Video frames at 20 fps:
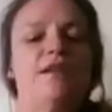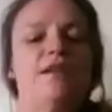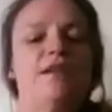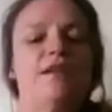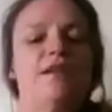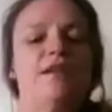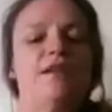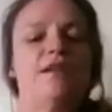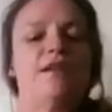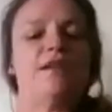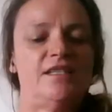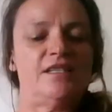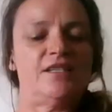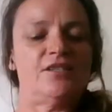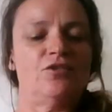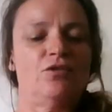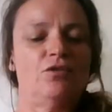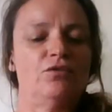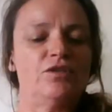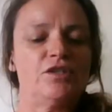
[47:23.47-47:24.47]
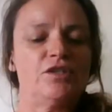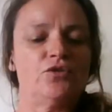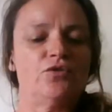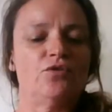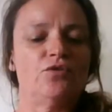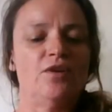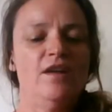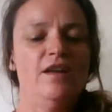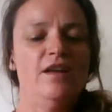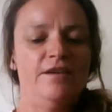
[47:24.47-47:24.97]
the families. So
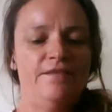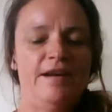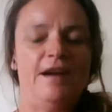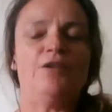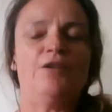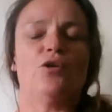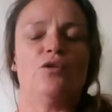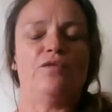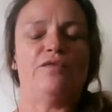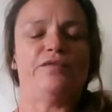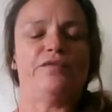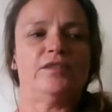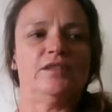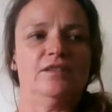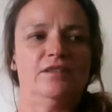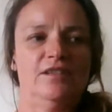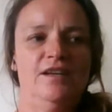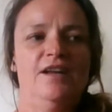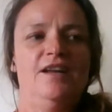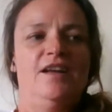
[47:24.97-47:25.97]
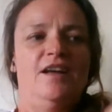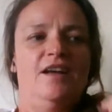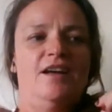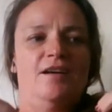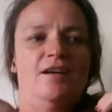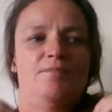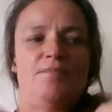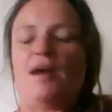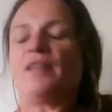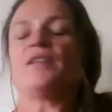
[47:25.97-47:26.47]
also very often
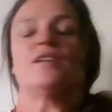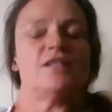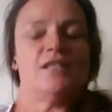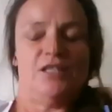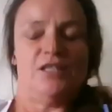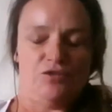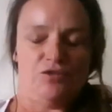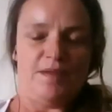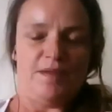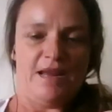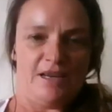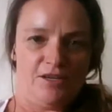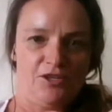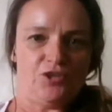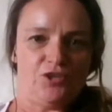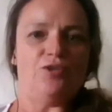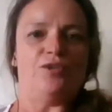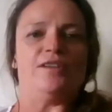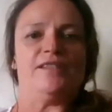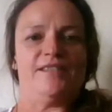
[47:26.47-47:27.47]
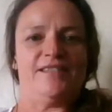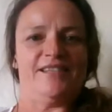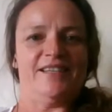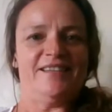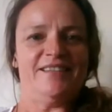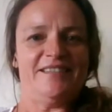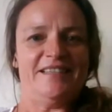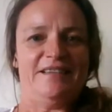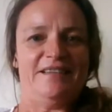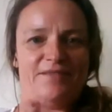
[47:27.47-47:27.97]
mothers need to make a choice.
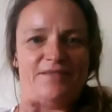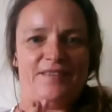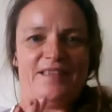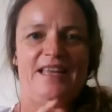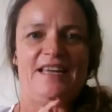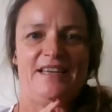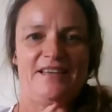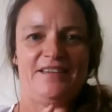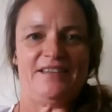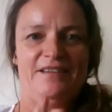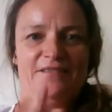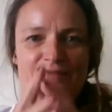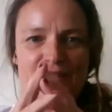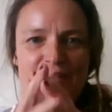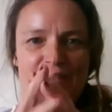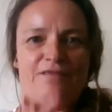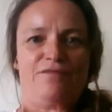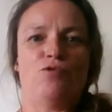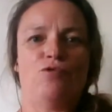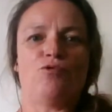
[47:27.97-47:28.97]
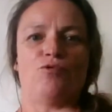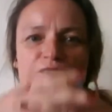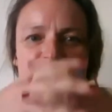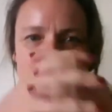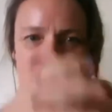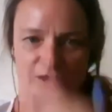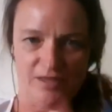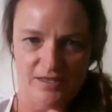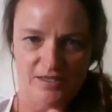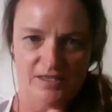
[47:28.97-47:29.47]
If they
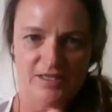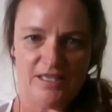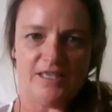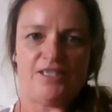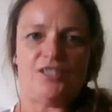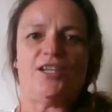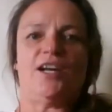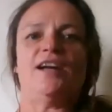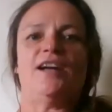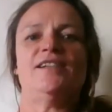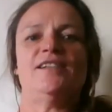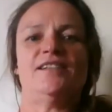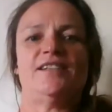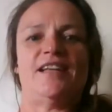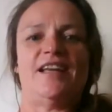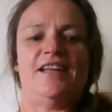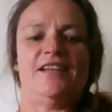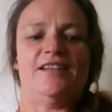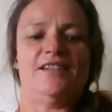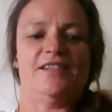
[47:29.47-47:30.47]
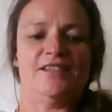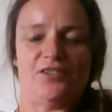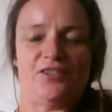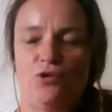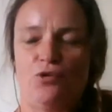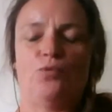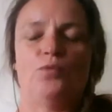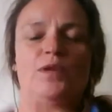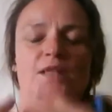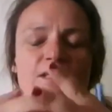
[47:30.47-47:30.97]
focus on the sick child and
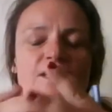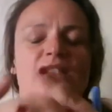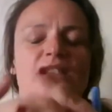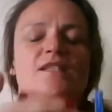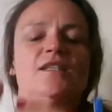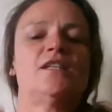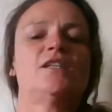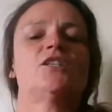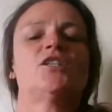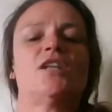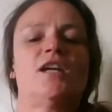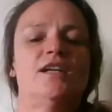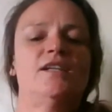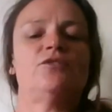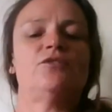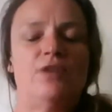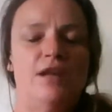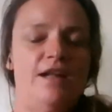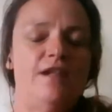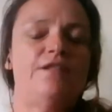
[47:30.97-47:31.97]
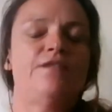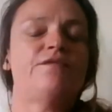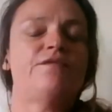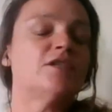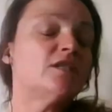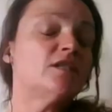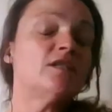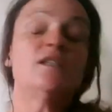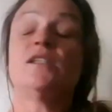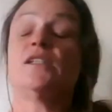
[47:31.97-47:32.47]
go with the sick child to a health
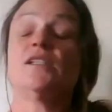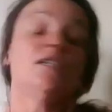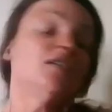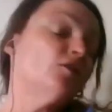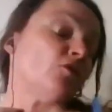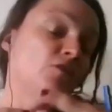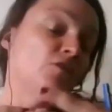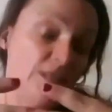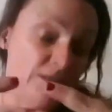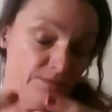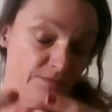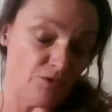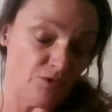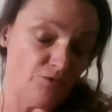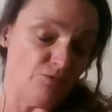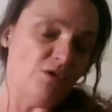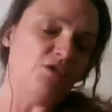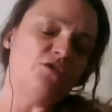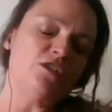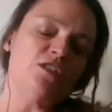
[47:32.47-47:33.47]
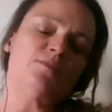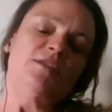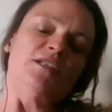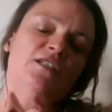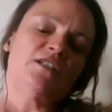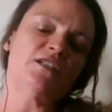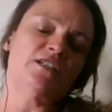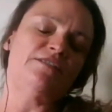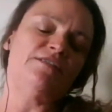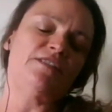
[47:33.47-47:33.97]
facility or even to a
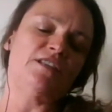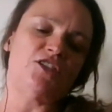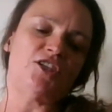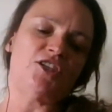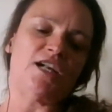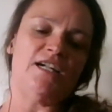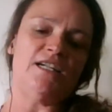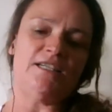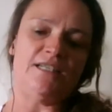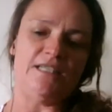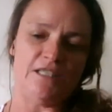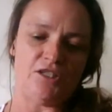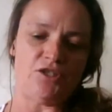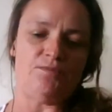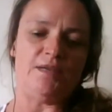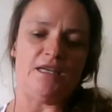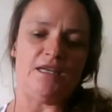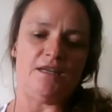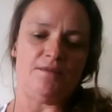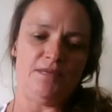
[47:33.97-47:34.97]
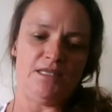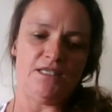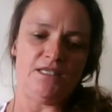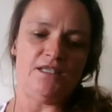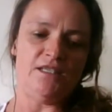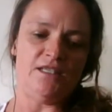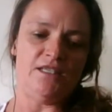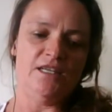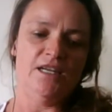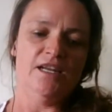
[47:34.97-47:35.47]
hospital if the child needs to be
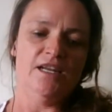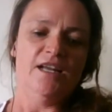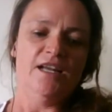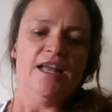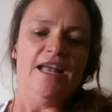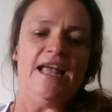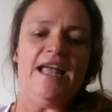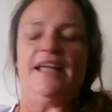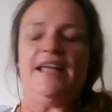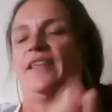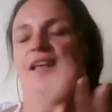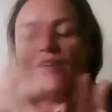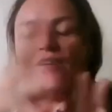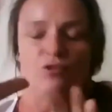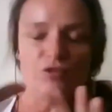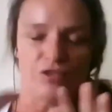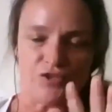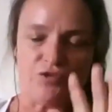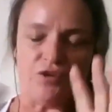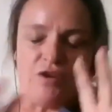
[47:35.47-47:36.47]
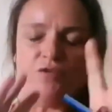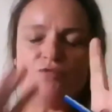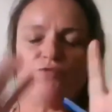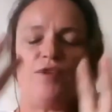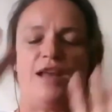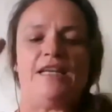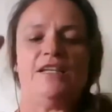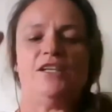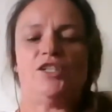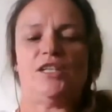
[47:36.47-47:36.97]
admitted, and then also
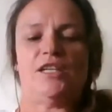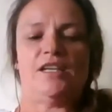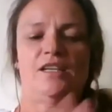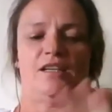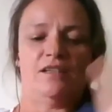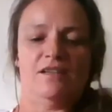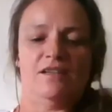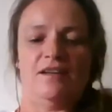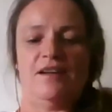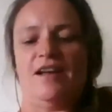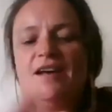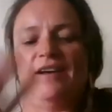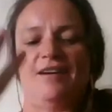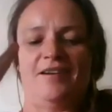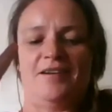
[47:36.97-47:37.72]
arranging